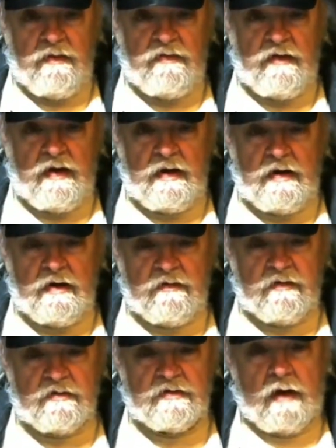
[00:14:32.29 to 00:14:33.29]

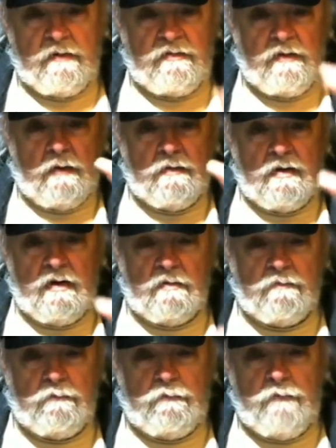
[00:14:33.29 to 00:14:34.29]
there's a
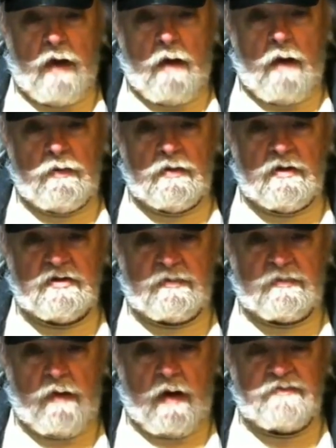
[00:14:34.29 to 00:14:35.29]
little
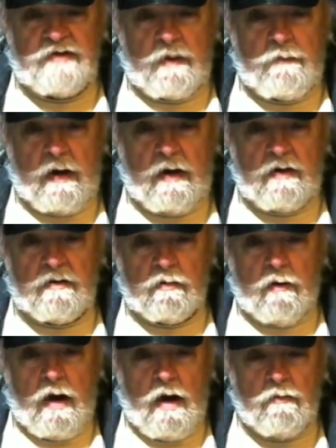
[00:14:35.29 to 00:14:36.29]
obelisk pops up out of the
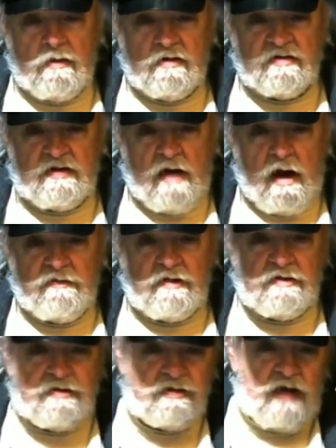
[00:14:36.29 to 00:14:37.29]
ground with a slot
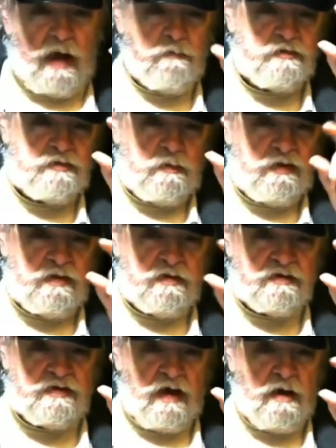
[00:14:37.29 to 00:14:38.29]
that just happens to be
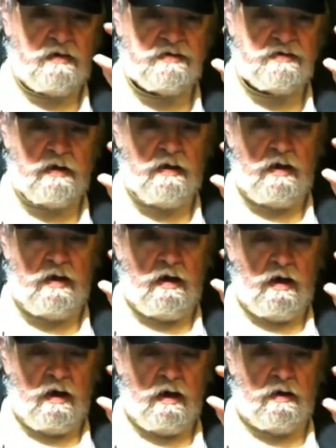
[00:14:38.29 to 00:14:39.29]
the size
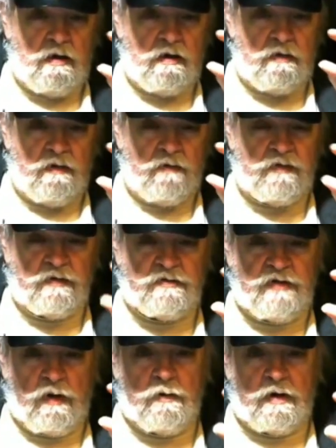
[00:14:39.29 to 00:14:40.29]
of the
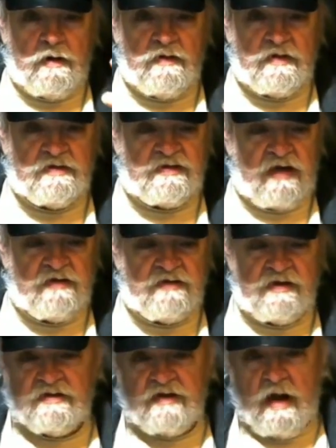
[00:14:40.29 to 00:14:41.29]
token that
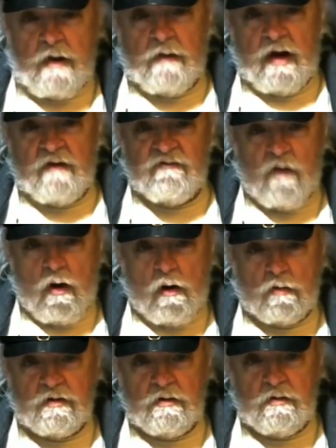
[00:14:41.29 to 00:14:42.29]
says it's not my
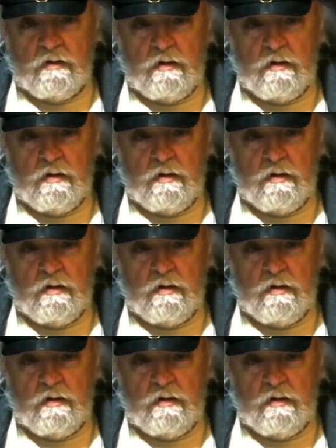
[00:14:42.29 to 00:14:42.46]
fault.